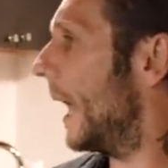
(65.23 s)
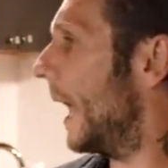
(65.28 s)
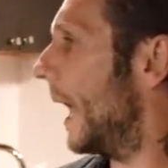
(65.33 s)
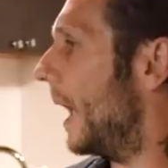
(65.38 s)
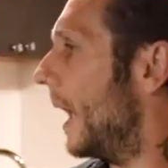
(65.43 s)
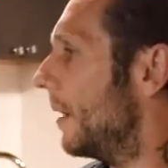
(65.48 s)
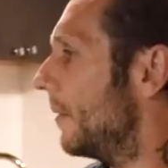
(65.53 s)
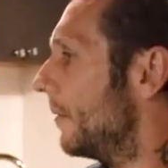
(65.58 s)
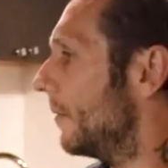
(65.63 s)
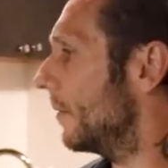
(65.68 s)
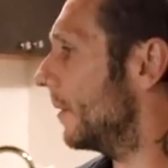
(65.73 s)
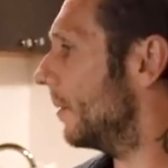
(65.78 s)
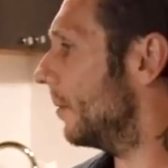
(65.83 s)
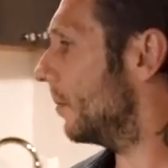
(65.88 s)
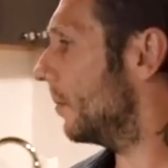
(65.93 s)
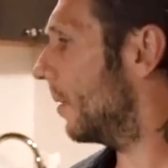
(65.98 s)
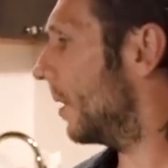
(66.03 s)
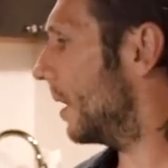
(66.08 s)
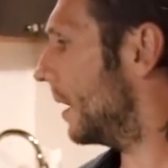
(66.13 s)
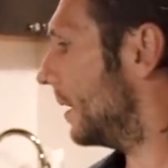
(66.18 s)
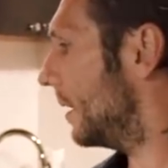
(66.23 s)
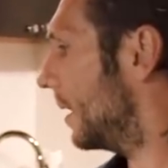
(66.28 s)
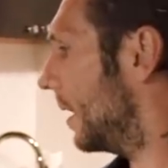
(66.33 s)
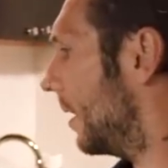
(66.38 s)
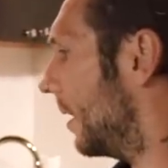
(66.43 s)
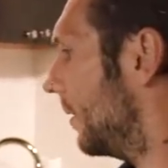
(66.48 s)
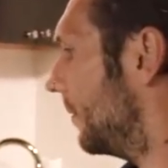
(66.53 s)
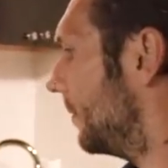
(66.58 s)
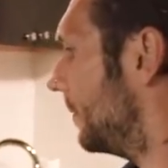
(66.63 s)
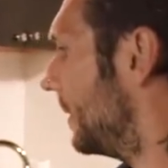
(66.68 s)
every one
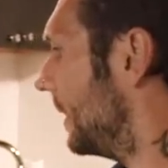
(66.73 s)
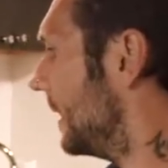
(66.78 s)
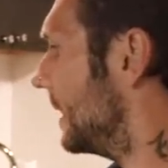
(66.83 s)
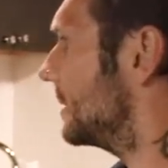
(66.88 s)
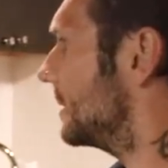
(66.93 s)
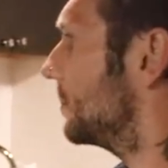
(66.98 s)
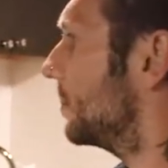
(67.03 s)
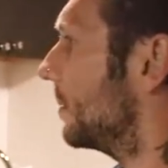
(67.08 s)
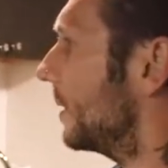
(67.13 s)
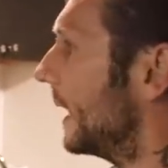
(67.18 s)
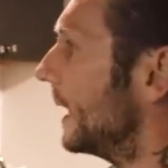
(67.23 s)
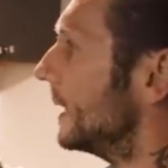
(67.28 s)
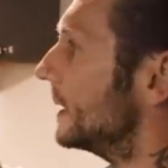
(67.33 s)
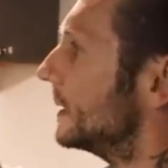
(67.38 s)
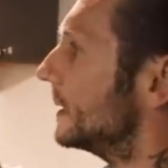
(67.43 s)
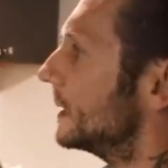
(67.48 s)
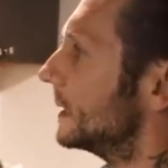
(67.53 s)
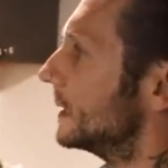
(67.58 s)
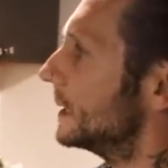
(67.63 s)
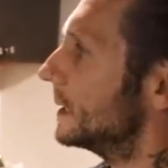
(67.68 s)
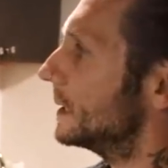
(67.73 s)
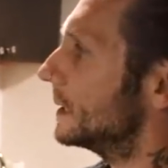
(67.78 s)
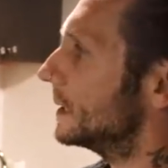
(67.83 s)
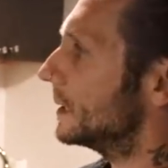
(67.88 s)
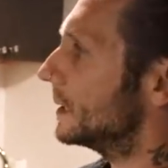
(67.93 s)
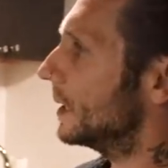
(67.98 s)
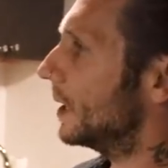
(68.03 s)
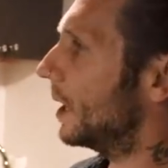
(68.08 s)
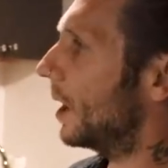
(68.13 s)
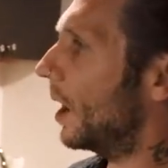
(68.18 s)
of these places
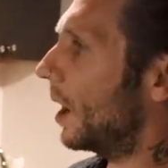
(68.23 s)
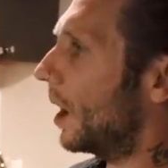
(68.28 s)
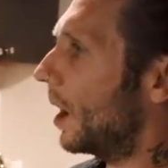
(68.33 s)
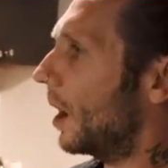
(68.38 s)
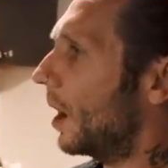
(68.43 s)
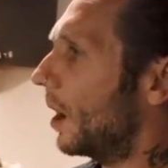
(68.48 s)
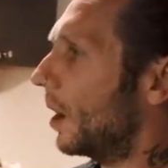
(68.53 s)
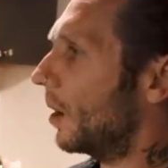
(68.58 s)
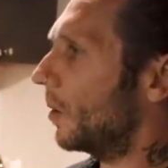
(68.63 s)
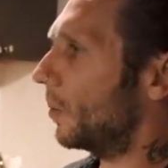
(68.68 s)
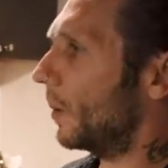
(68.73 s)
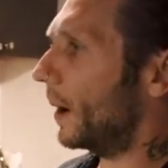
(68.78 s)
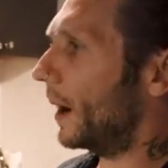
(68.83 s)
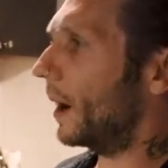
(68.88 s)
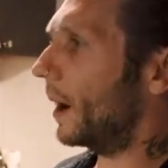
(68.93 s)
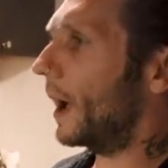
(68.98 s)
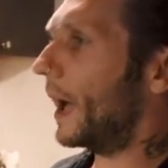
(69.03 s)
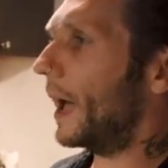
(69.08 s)
are where